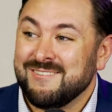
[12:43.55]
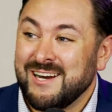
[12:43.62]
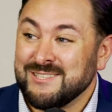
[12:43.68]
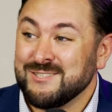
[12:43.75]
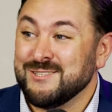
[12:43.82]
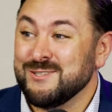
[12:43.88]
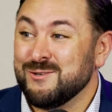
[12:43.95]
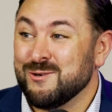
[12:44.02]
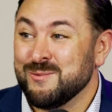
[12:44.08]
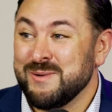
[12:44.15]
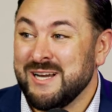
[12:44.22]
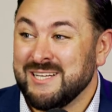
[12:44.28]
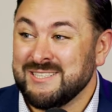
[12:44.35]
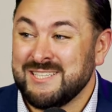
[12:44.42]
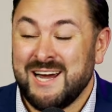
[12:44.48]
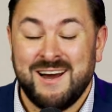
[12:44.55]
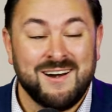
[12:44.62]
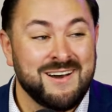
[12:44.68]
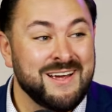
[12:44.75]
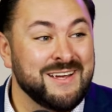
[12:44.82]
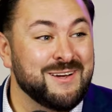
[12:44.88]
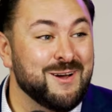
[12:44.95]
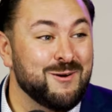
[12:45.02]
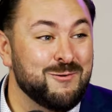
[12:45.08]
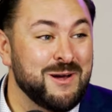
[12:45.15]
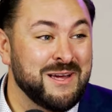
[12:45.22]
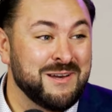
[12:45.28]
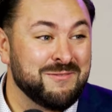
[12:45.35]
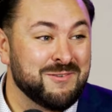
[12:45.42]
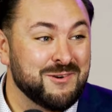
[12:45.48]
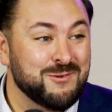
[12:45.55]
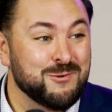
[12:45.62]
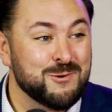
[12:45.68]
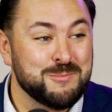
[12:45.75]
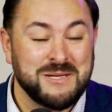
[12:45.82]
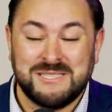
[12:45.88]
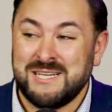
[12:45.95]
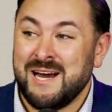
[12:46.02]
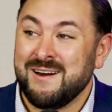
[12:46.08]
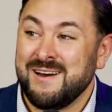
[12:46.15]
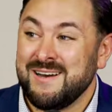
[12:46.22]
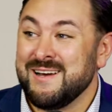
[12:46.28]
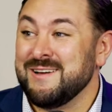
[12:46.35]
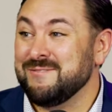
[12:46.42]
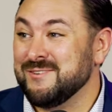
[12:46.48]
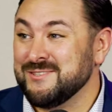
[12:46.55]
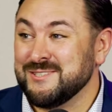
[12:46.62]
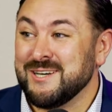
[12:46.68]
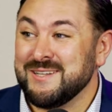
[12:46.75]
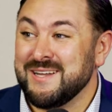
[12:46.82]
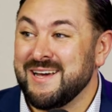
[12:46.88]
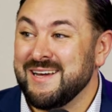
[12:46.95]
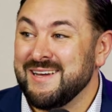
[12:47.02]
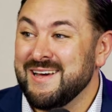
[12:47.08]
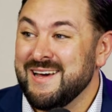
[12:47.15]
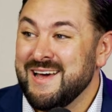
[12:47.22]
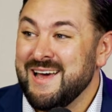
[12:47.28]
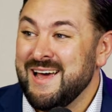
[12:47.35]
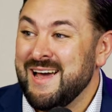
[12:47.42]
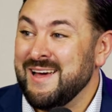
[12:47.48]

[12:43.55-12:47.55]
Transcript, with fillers: wrestle a tournament on Saturday, go weigh in for a tournament Saturday night for Sunday. Mm-hmm.